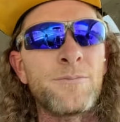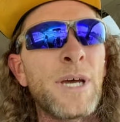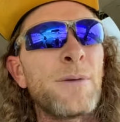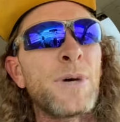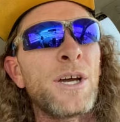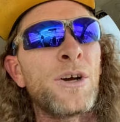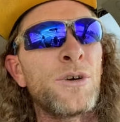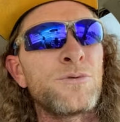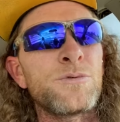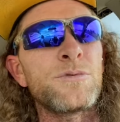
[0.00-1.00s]
and map my
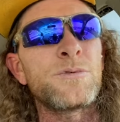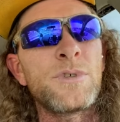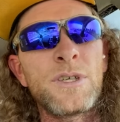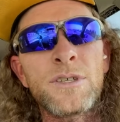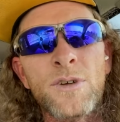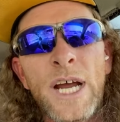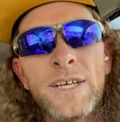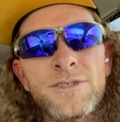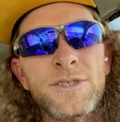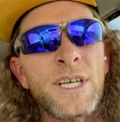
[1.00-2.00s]
own crash
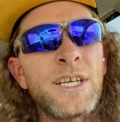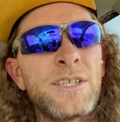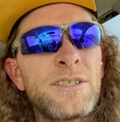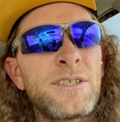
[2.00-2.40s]
scene.